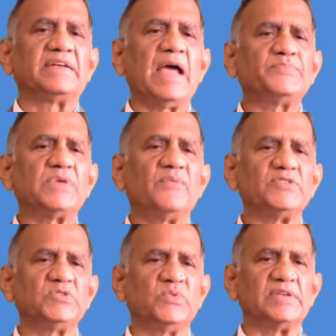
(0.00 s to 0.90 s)
Types of
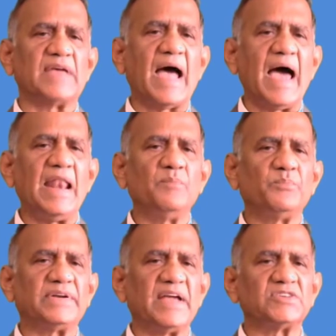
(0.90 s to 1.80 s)
adjuvants:
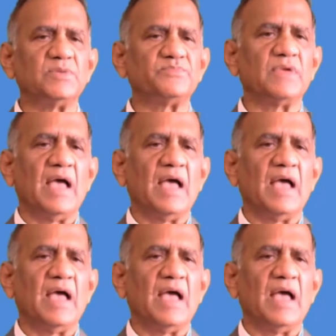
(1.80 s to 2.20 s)
alum, potassium,